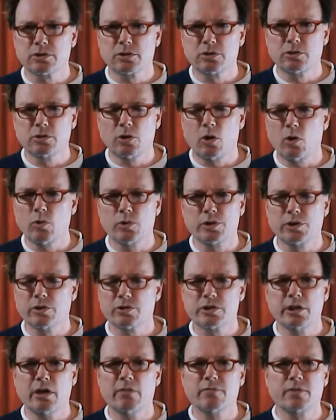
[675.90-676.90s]
holding
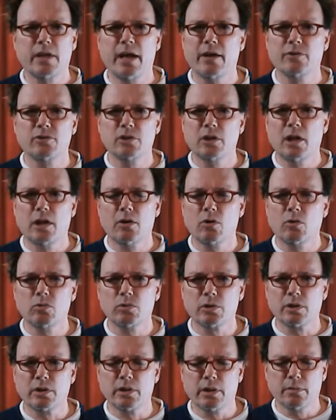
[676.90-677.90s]
yourself down. You're not
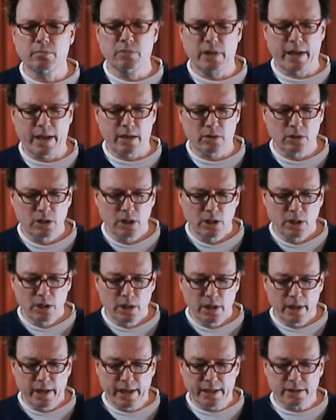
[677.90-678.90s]
holding them down.
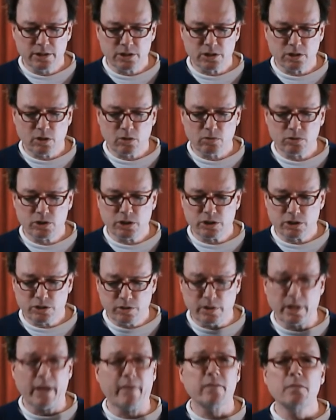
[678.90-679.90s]
And so just
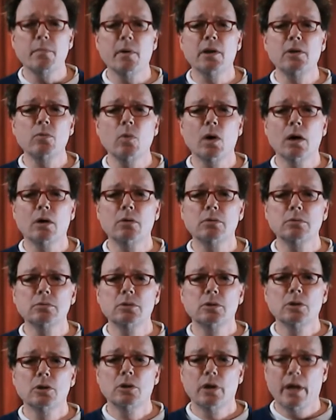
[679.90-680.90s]
treat everybody well
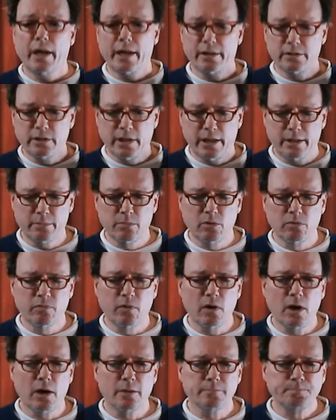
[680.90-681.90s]
and move
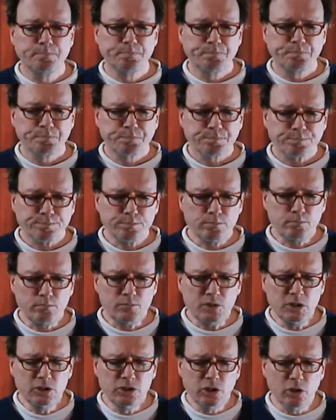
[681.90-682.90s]
on.
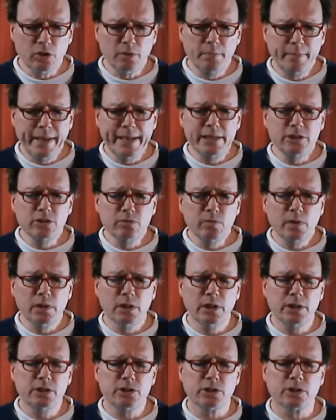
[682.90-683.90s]
So the major
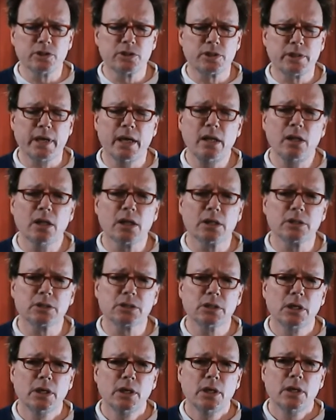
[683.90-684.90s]
religions tell
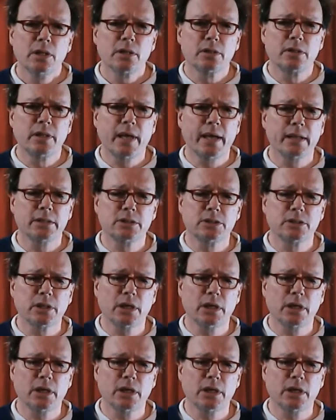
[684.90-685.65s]
us that